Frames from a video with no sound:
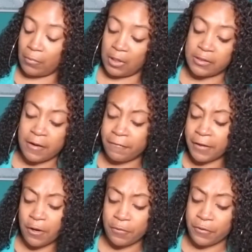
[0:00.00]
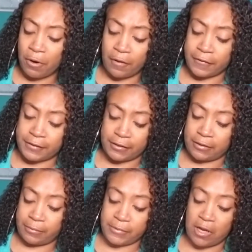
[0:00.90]
Definitely go through all the
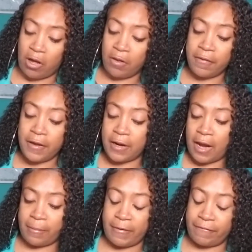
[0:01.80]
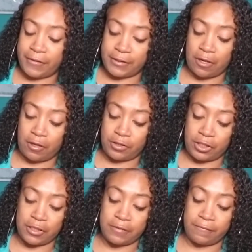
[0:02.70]
systems. All the anatomy and physiology
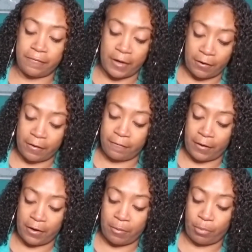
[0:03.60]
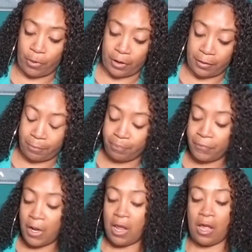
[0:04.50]
is very, very important.
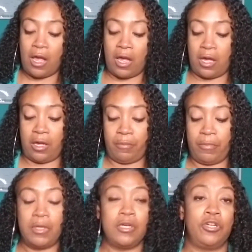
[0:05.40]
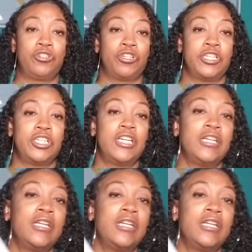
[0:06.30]
Nutrition